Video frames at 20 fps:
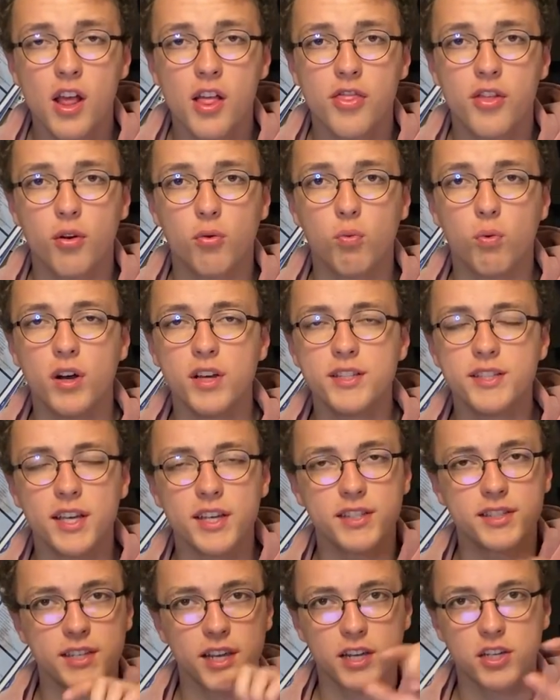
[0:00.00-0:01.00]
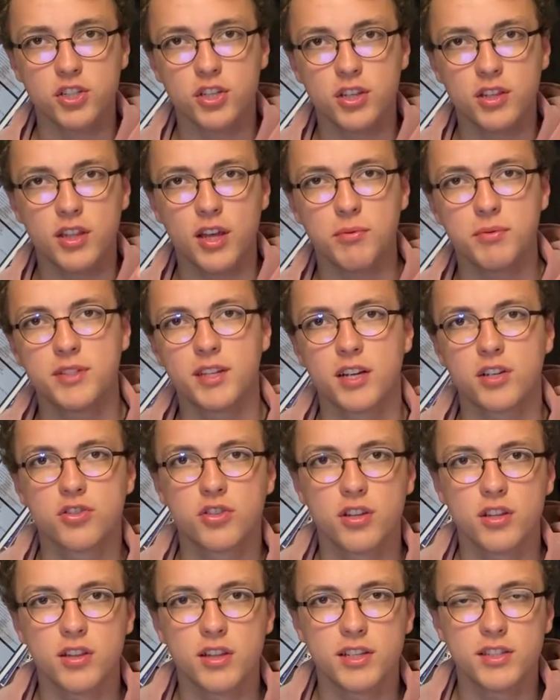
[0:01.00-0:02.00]
there was a section that was
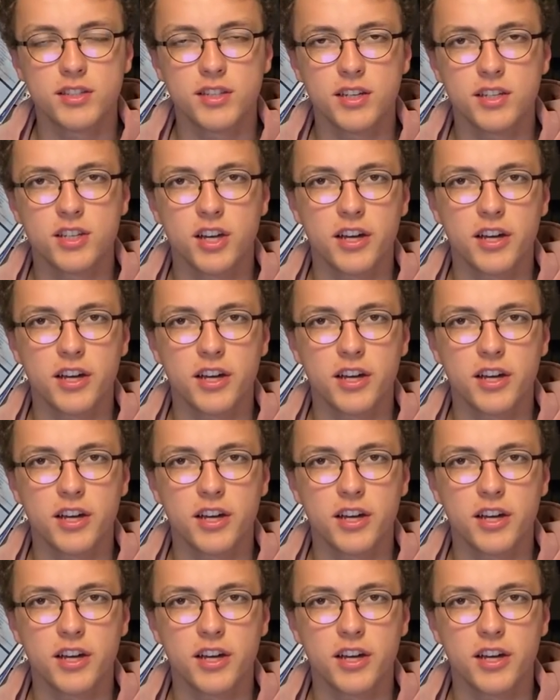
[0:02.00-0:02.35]
actually listed